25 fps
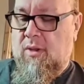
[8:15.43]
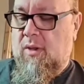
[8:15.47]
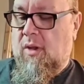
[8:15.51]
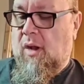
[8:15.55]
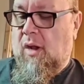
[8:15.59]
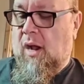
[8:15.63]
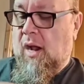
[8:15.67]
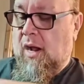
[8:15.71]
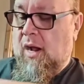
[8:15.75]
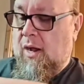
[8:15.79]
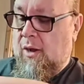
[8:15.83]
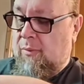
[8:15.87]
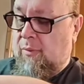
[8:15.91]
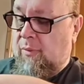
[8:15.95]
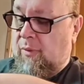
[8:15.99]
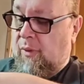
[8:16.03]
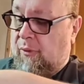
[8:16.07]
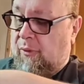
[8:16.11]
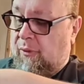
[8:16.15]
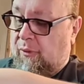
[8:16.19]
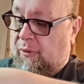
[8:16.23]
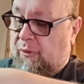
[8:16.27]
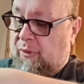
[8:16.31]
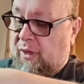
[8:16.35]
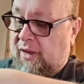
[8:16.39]
The
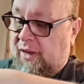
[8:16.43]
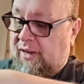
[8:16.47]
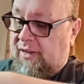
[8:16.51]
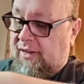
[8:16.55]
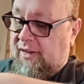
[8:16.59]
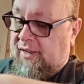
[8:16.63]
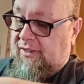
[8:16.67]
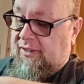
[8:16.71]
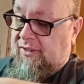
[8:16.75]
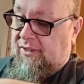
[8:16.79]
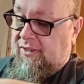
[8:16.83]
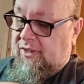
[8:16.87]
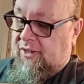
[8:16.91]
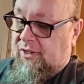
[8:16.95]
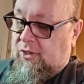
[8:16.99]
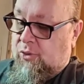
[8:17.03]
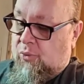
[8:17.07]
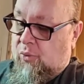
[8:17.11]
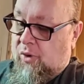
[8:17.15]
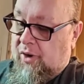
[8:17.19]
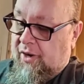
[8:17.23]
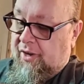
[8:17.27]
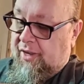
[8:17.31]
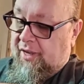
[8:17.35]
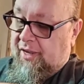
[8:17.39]
thickness is
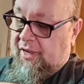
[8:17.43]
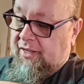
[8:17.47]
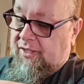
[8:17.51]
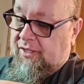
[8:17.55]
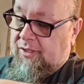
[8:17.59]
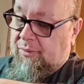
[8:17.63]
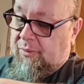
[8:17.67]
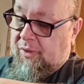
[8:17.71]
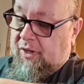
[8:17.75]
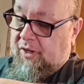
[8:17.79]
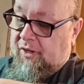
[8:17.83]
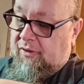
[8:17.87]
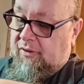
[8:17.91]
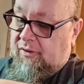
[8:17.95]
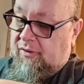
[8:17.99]
where it gets me.